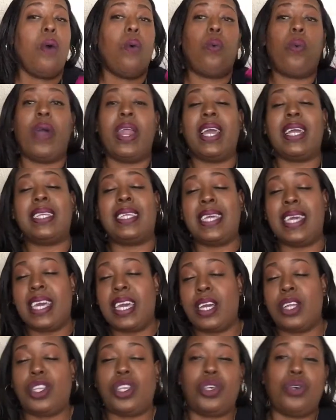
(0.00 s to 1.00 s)
what it
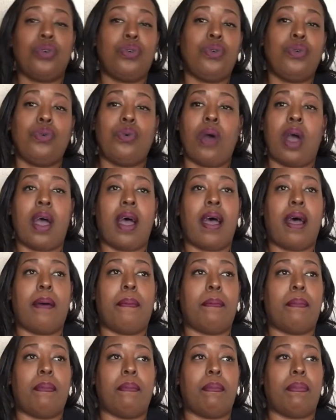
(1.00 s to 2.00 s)
did to
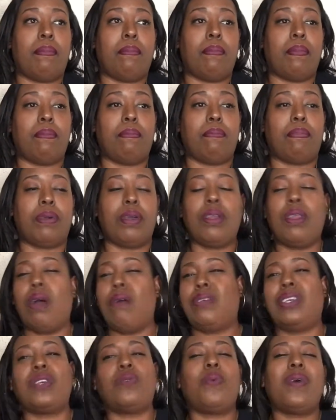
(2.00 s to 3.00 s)
um, you know,
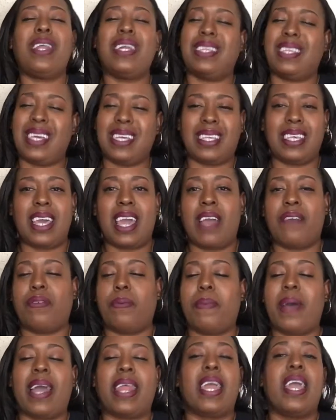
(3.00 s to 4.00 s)
just what it did to
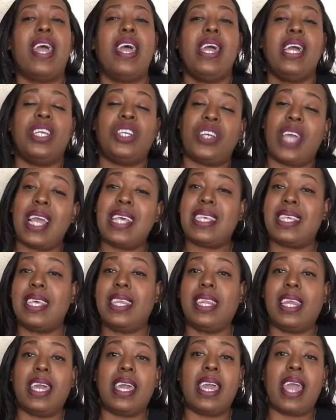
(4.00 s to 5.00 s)
everybody.
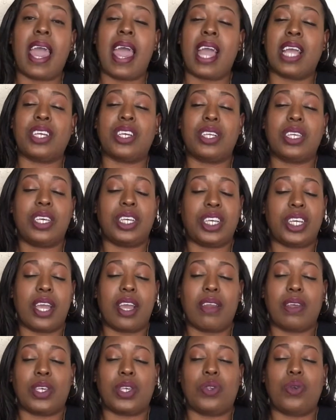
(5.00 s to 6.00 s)
Jason Lee actually
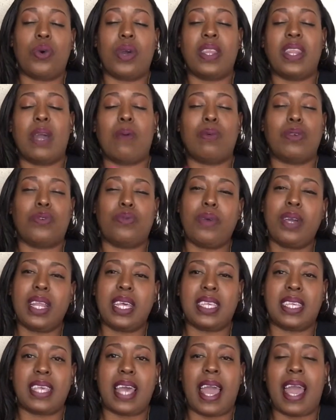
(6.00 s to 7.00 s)
shared a story that was really
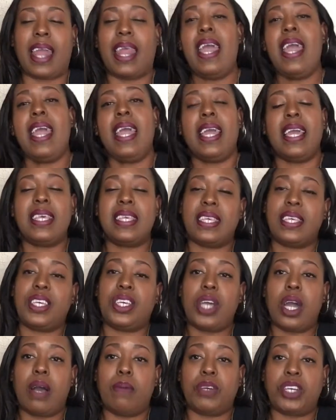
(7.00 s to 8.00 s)
sad. He
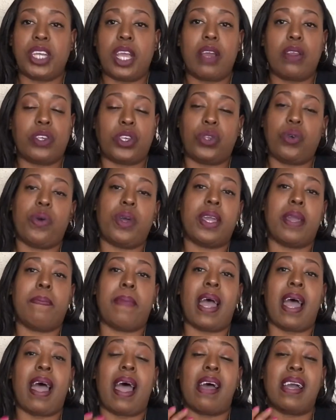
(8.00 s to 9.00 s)
um, shared a story
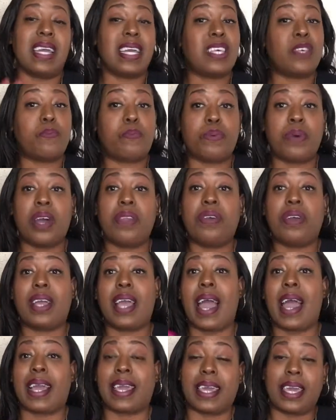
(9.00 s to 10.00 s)
about how his brother
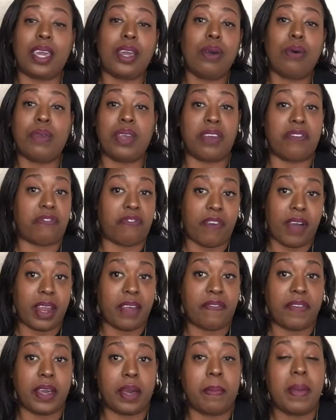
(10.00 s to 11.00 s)
got killed in front
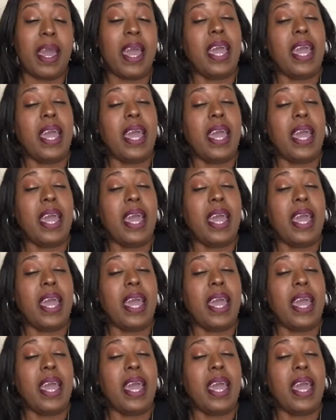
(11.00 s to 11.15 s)
of him.